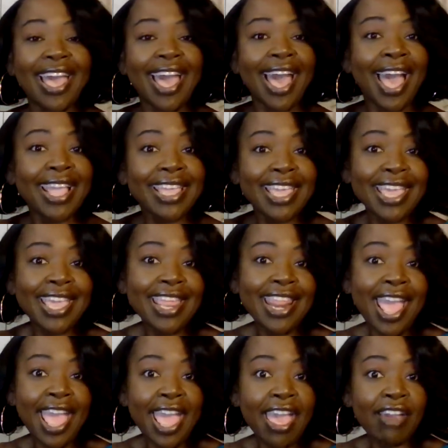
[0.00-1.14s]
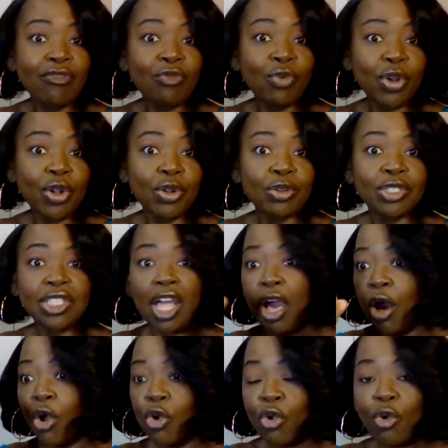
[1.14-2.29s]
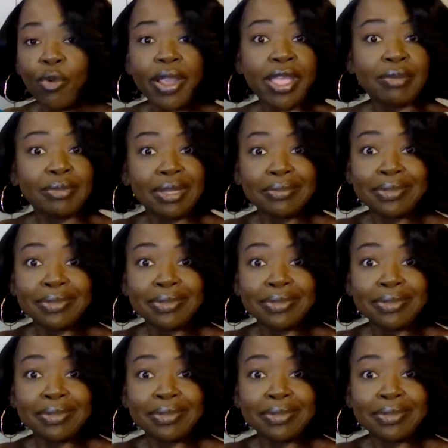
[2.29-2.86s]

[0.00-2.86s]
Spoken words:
I can't have words all crammed up